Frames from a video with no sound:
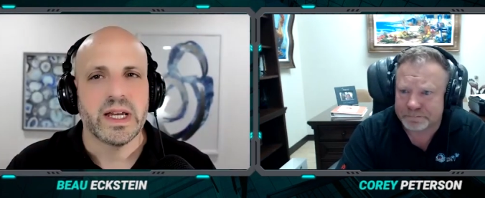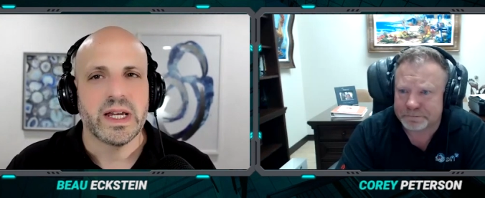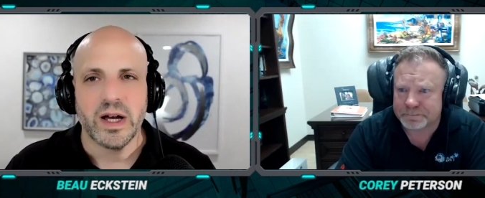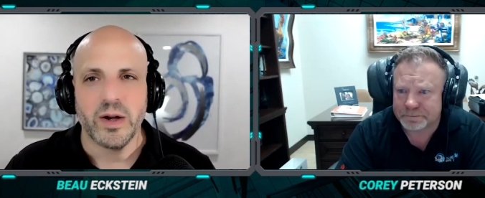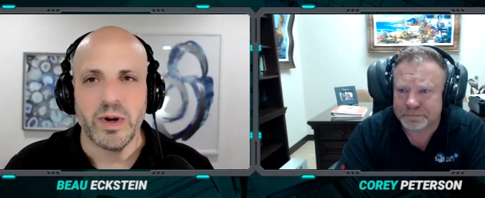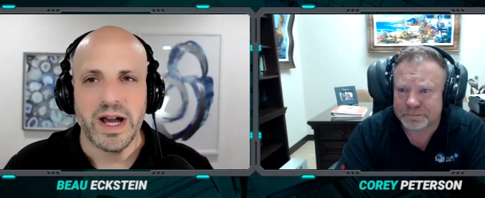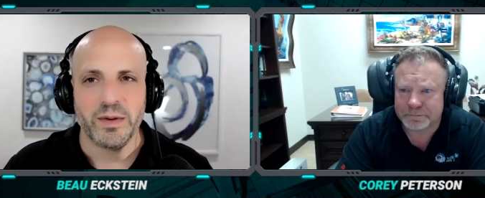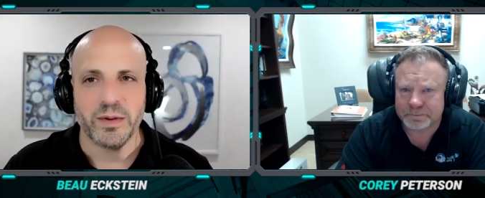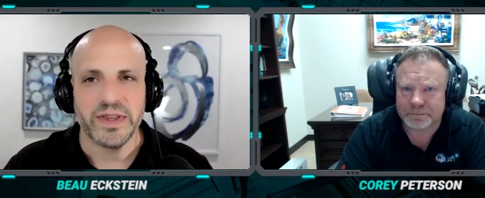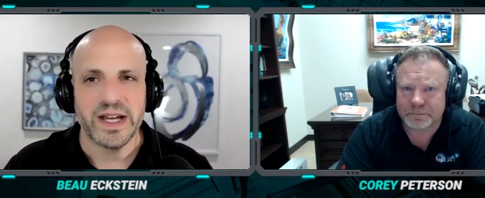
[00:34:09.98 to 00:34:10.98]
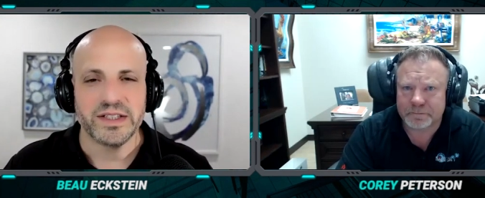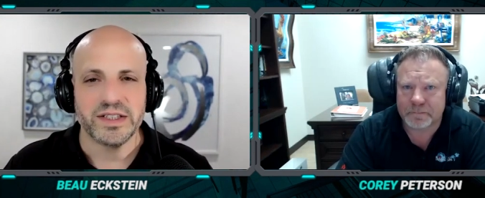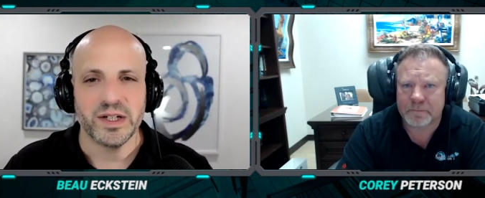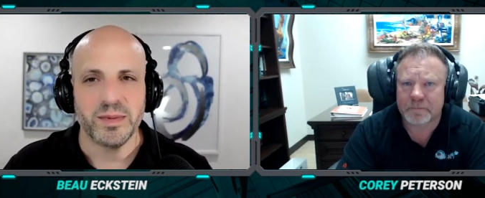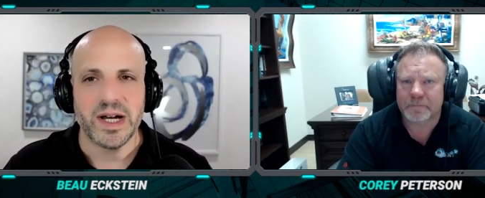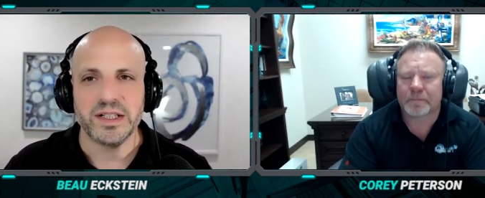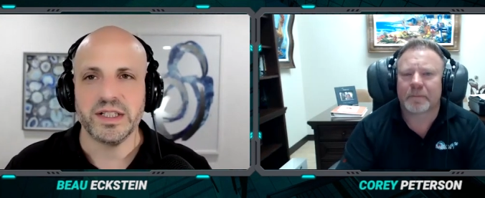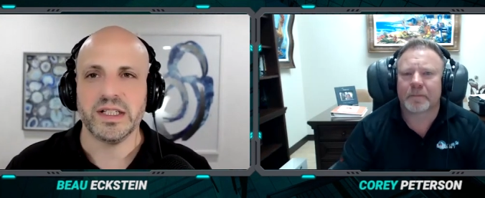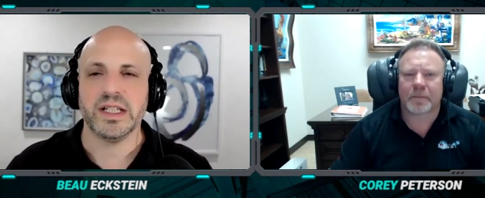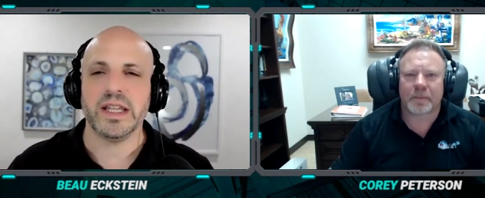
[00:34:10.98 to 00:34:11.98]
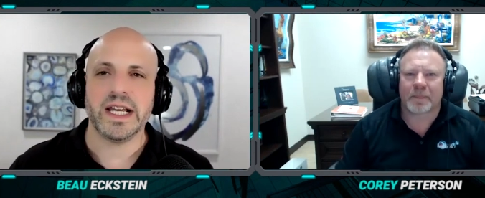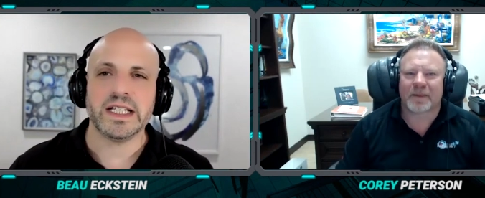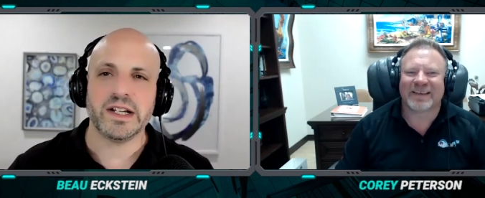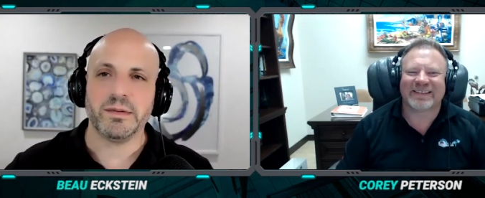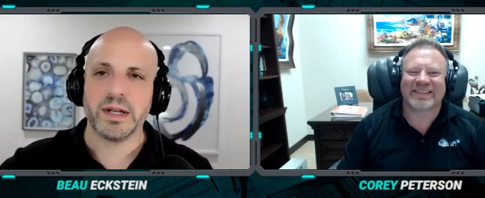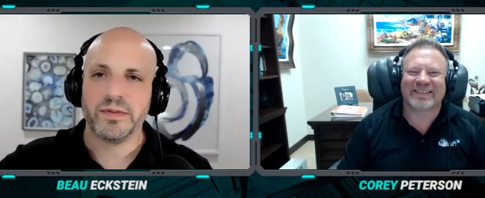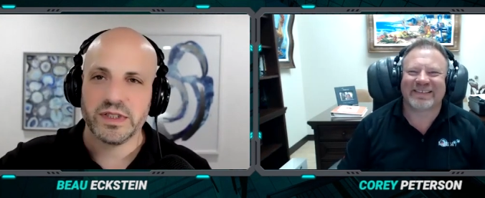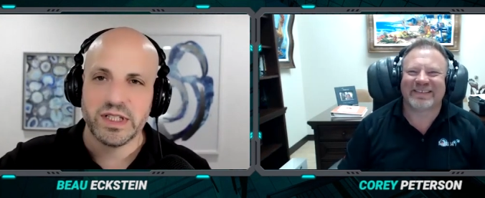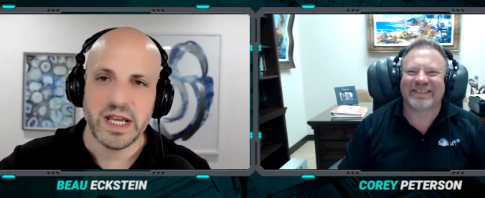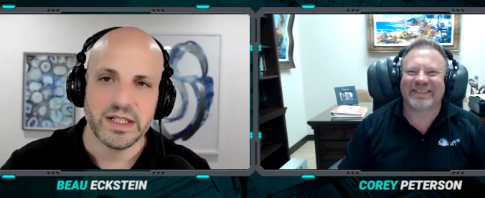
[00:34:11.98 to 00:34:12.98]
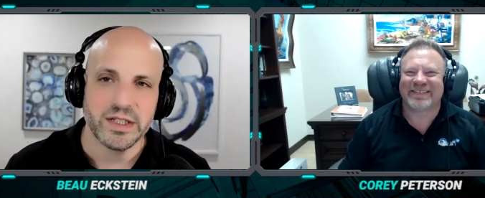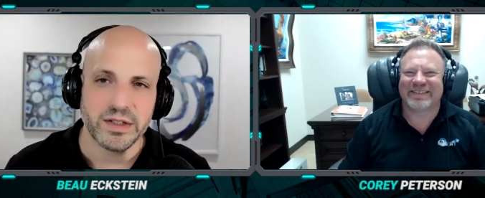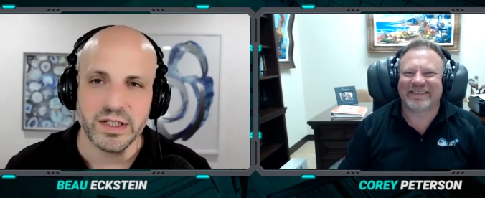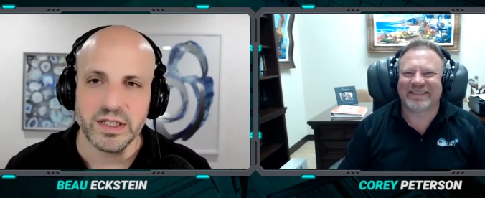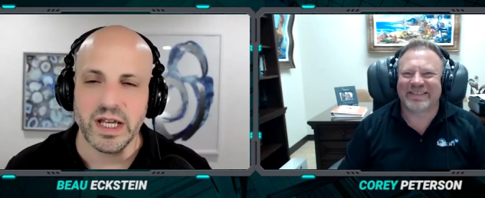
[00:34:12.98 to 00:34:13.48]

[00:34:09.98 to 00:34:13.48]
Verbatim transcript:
Speaker 1: All right. Well, thank you so much. And thanks everybody for staying tuned.